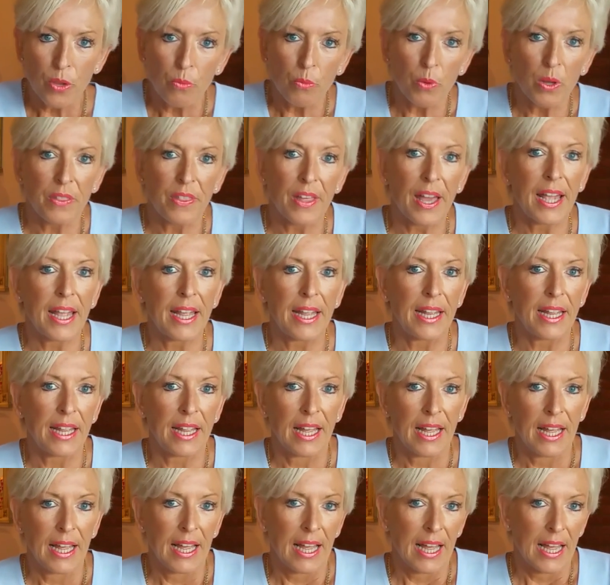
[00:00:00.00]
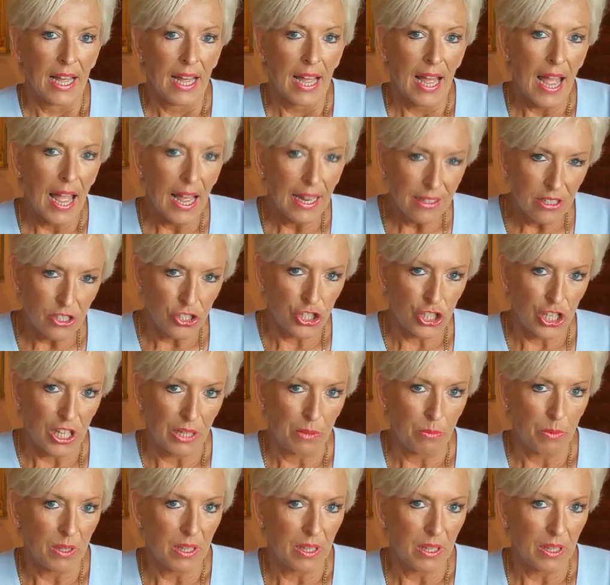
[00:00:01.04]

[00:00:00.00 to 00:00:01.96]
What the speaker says: Were they energy?